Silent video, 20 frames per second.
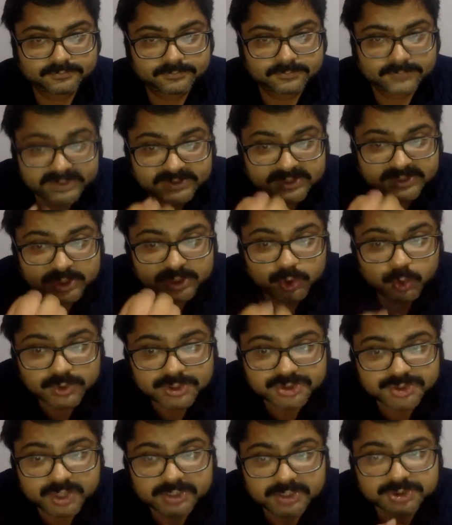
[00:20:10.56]
That's a huge
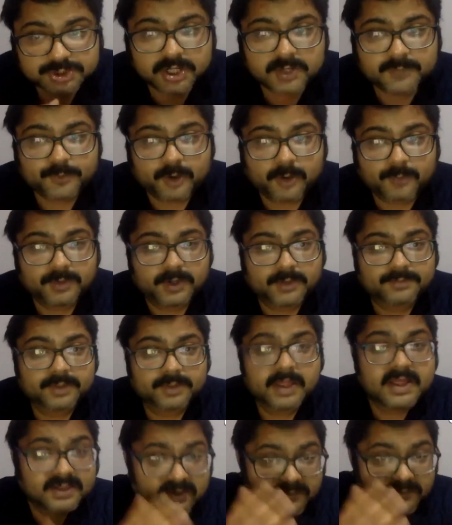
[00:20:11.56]
structural problem.
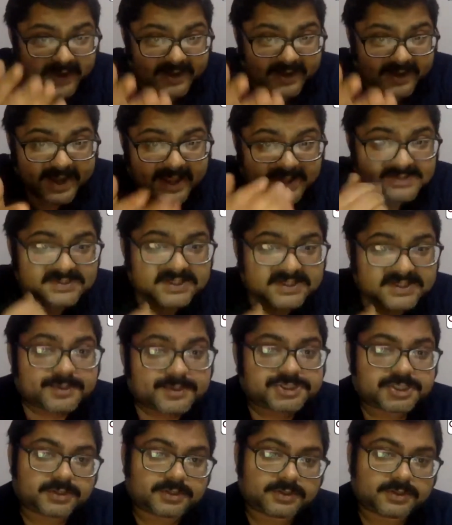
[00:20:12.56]
The Finance
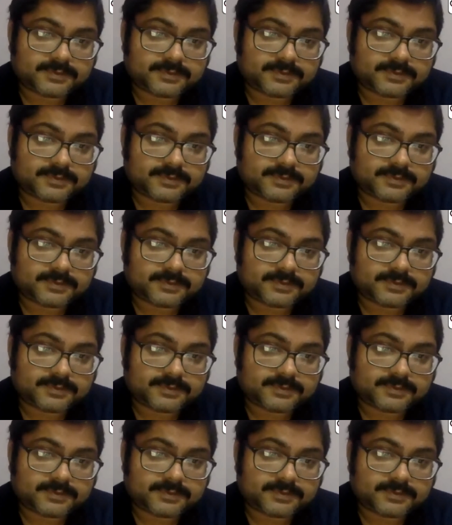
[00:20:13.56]
Commission,